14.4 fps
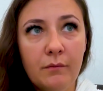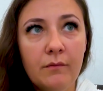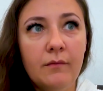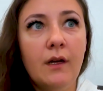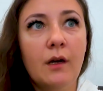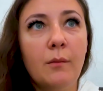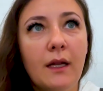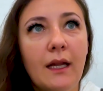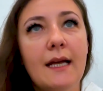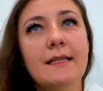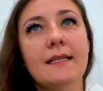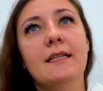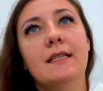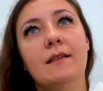
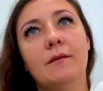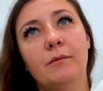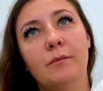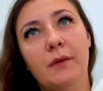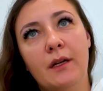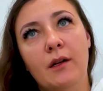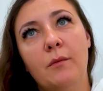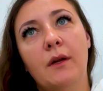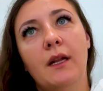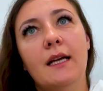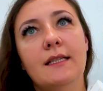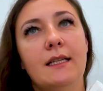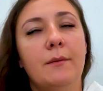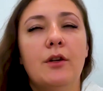normalize it. By
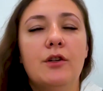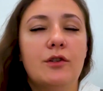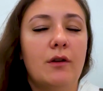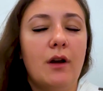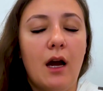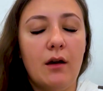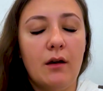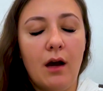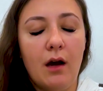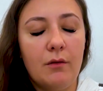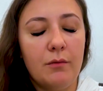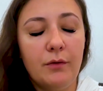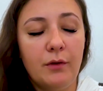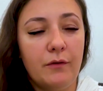normalize it, I'm not sure
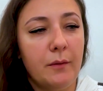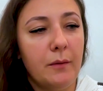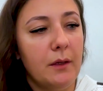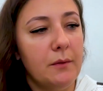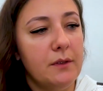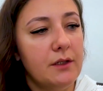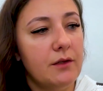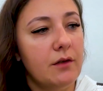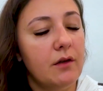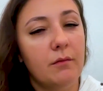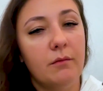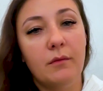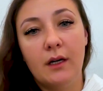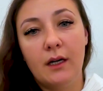how you're familiar with the
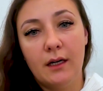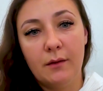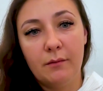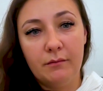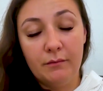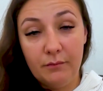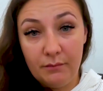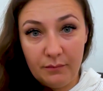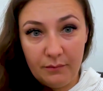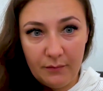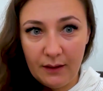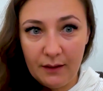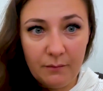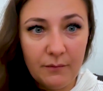term,
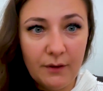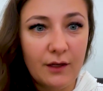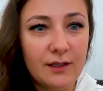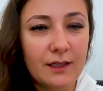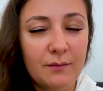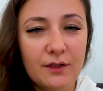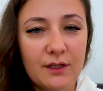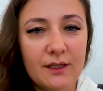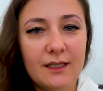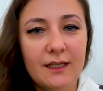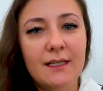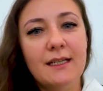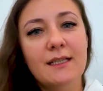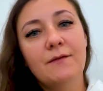because
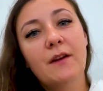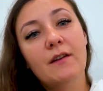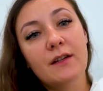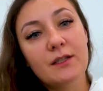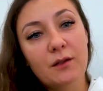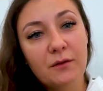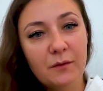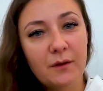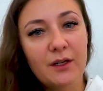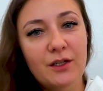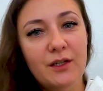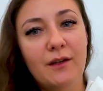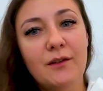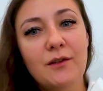it's very software
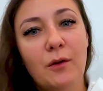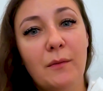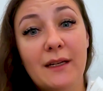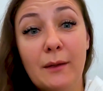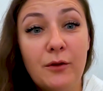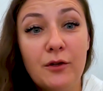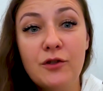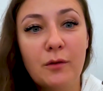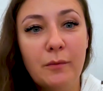engineering term, but I'm not sure